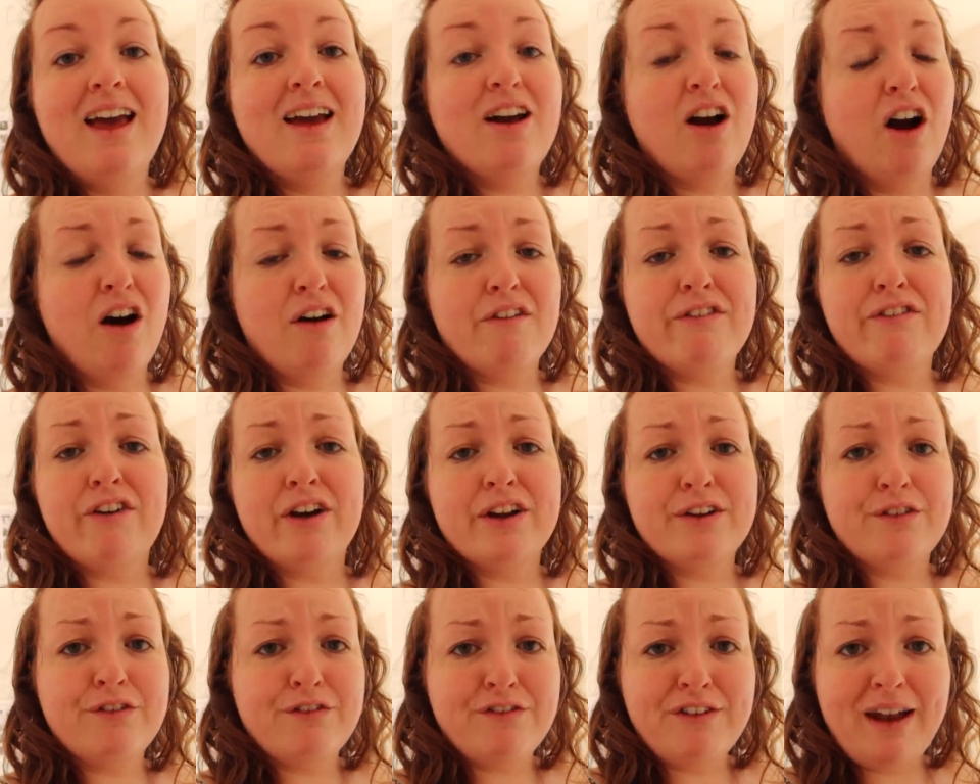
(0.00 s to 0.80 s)
Can't
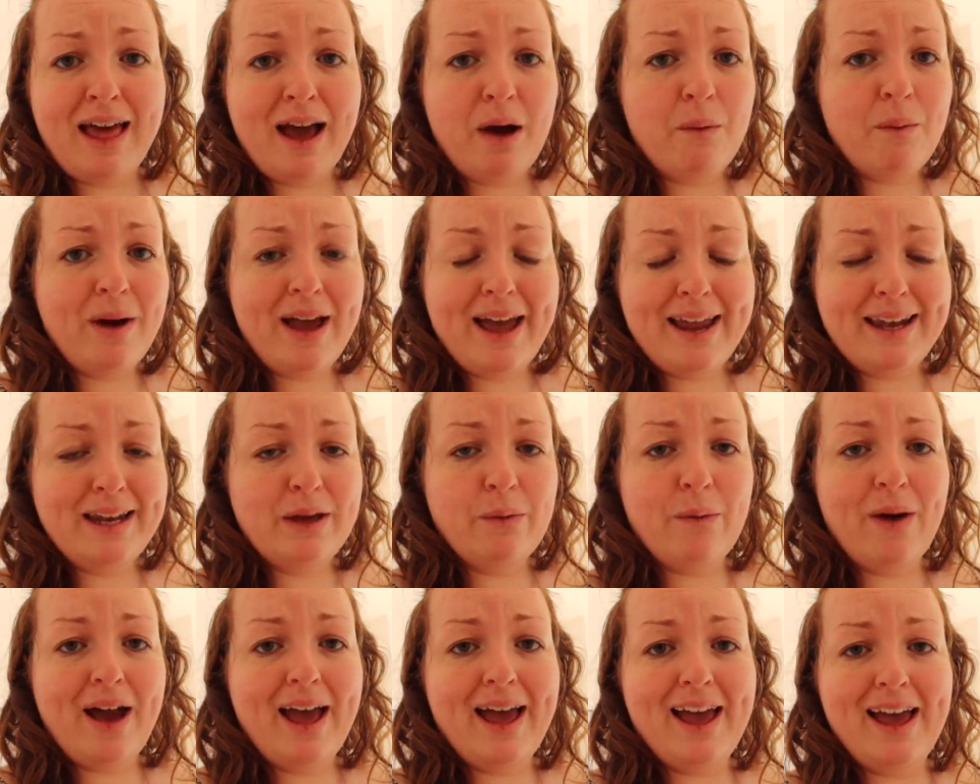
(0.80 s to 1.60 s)
find flour
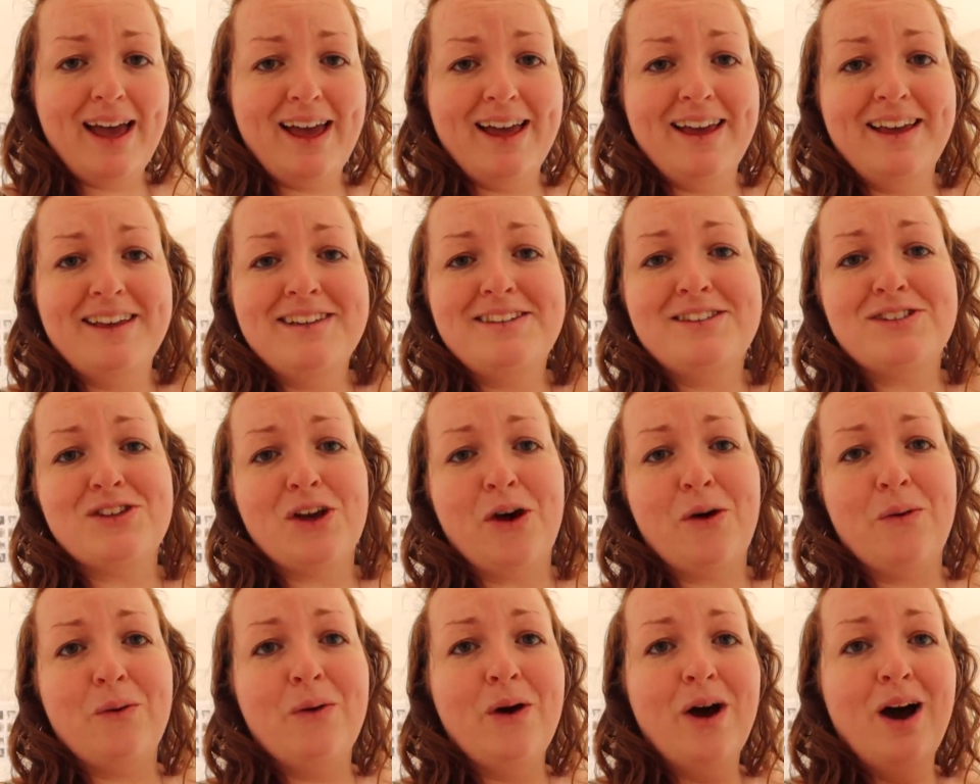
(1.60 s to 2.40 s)
anywhere.
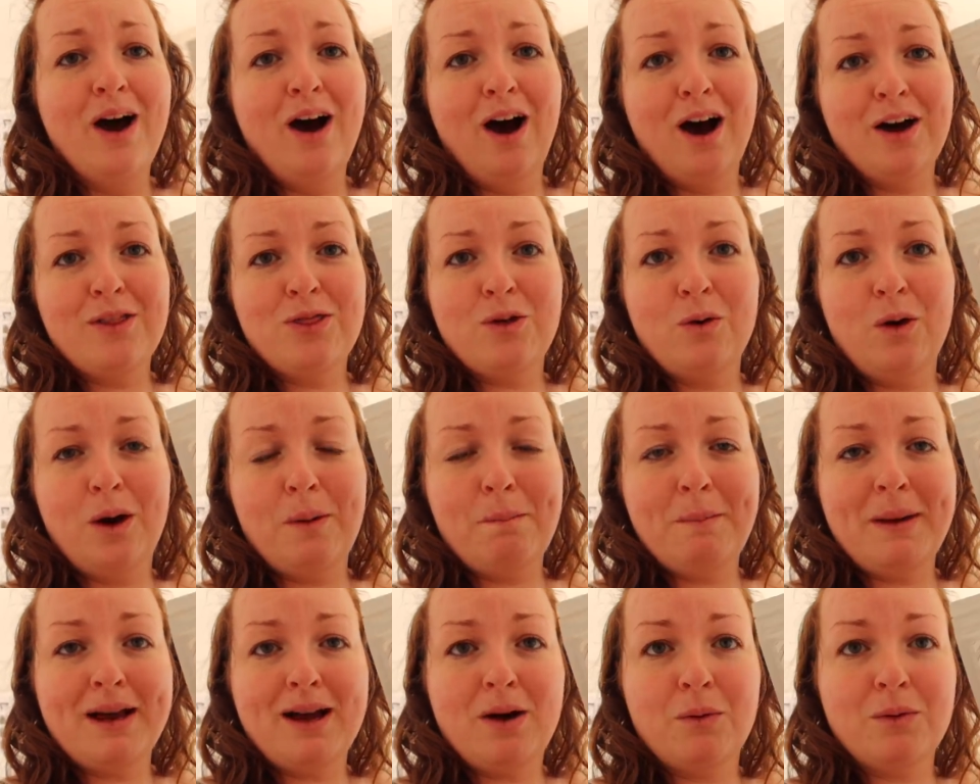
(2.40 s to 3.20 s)
So I thought
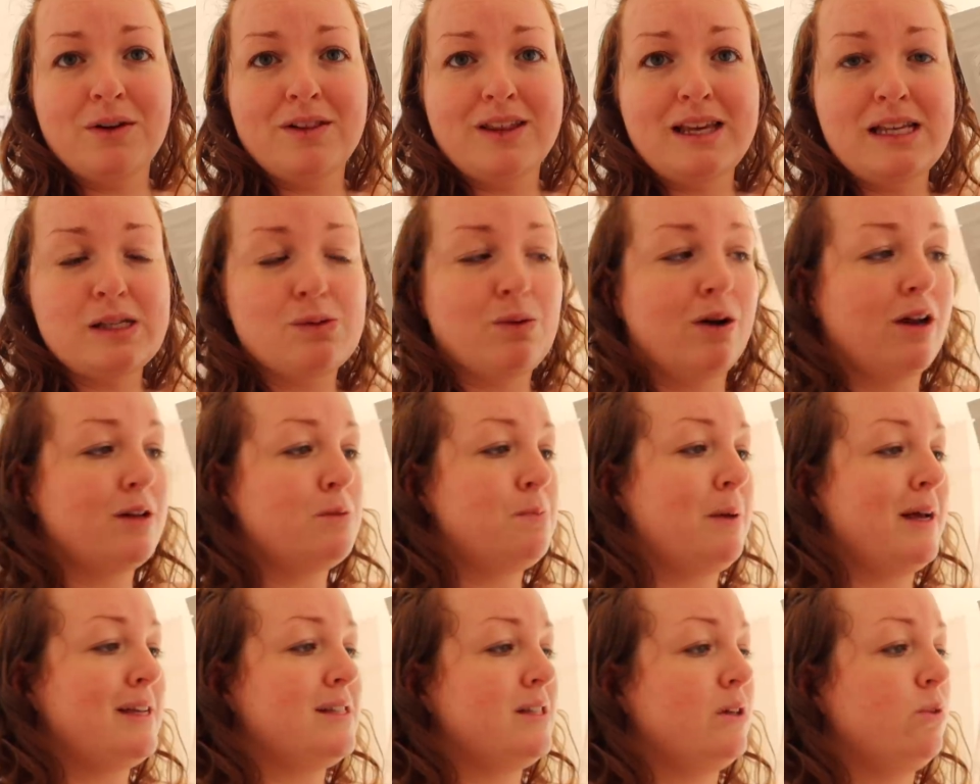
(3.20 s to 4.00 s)
I'd pick up one of these while I was
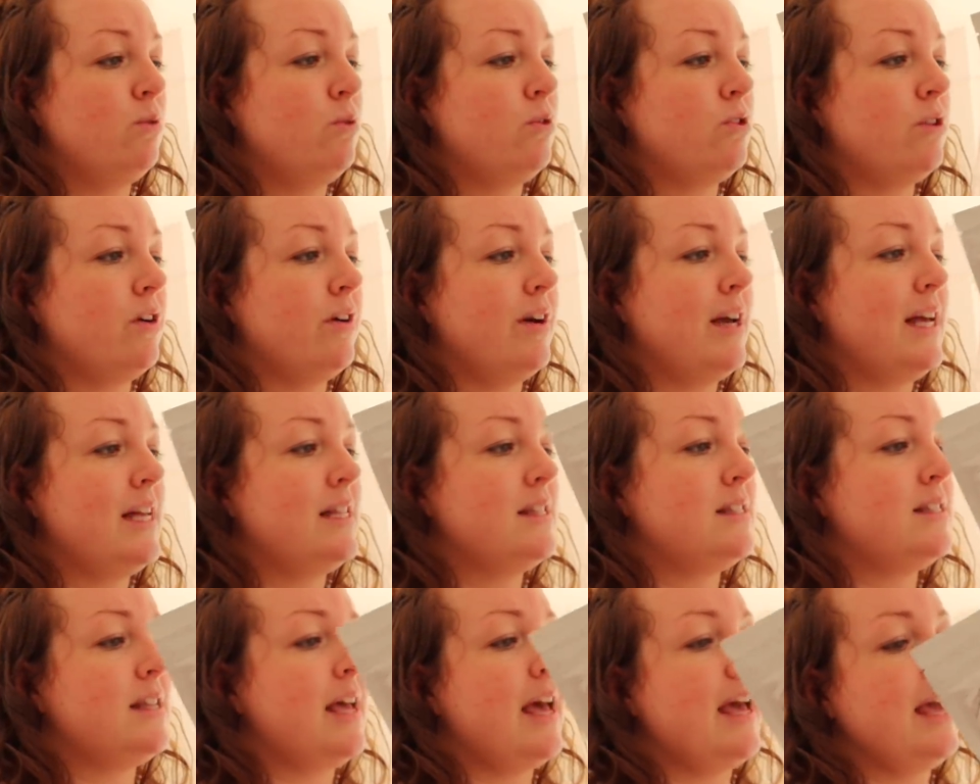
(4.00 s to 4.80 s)
placing an order.
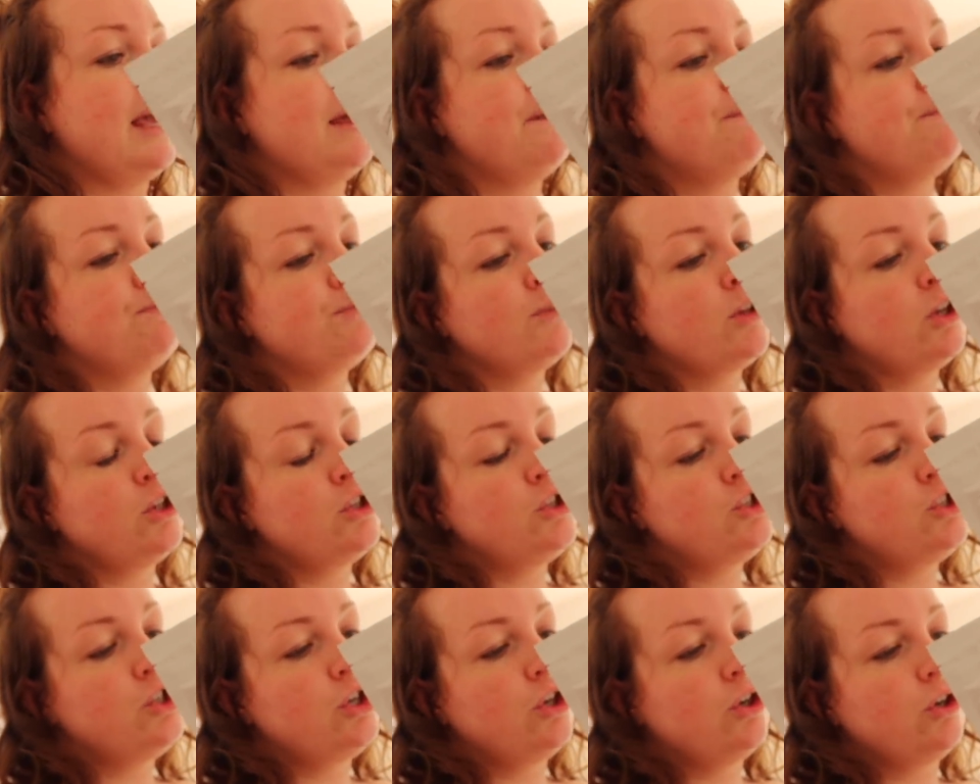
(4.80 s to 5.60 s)
It's a
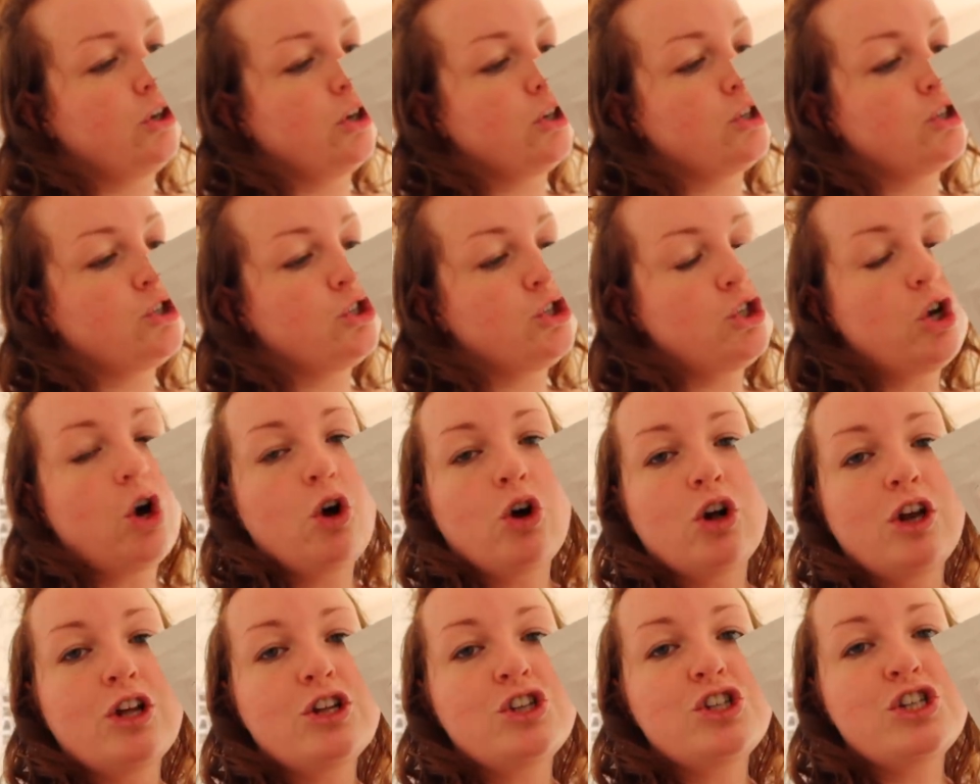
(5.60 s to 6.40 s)

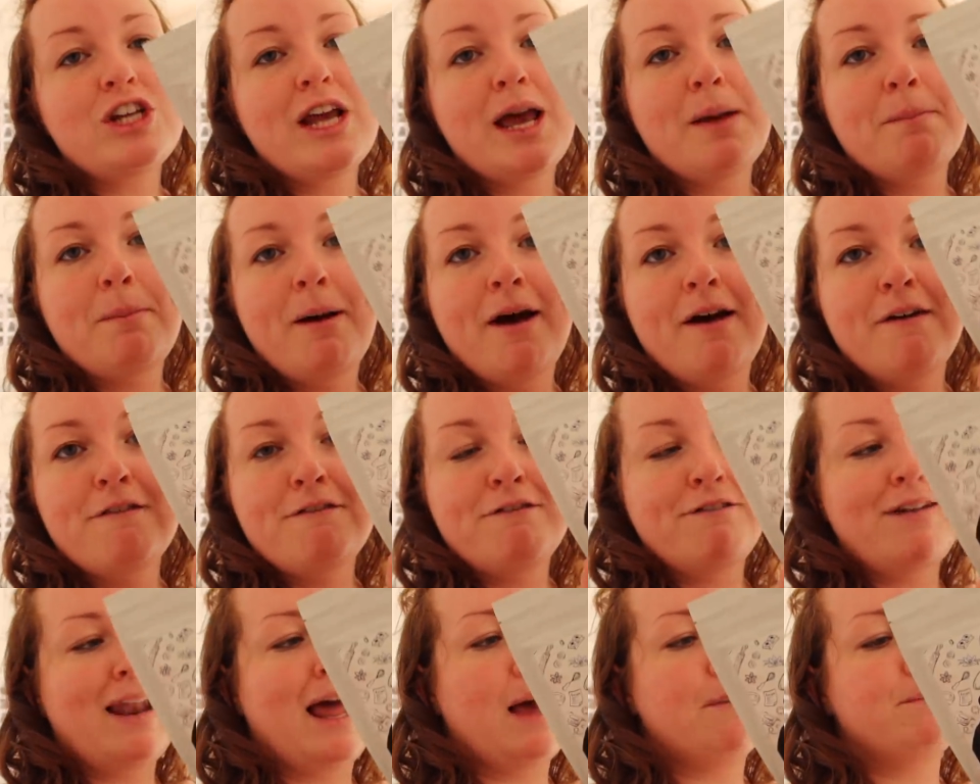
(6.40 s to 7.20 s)
chocolate chip
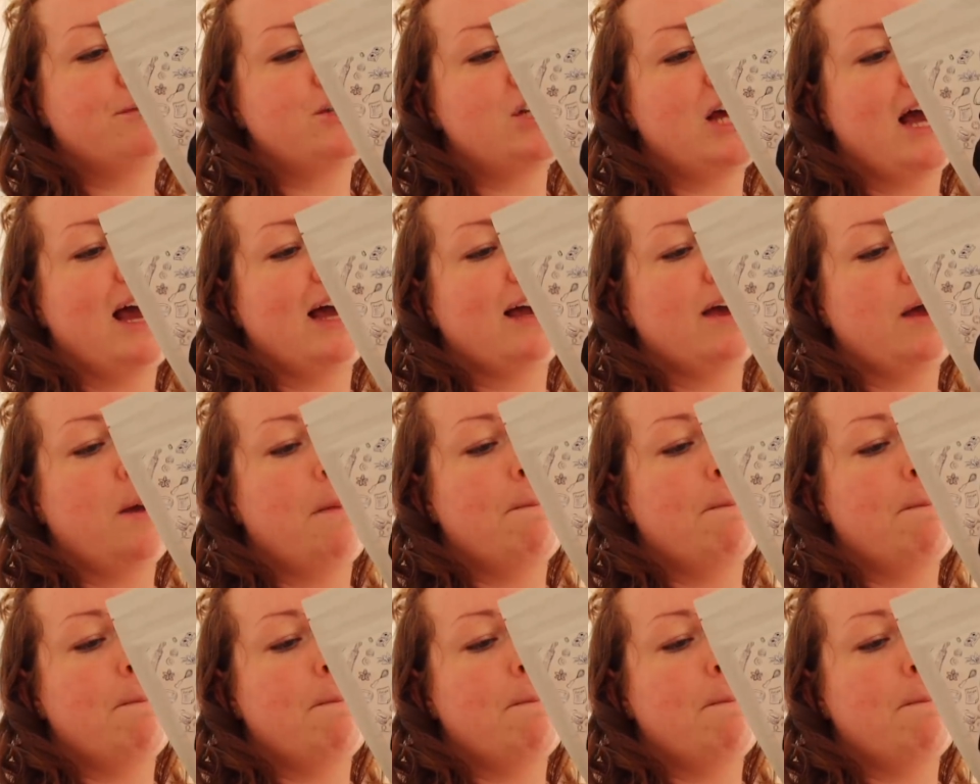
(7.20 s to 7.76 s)
flapjack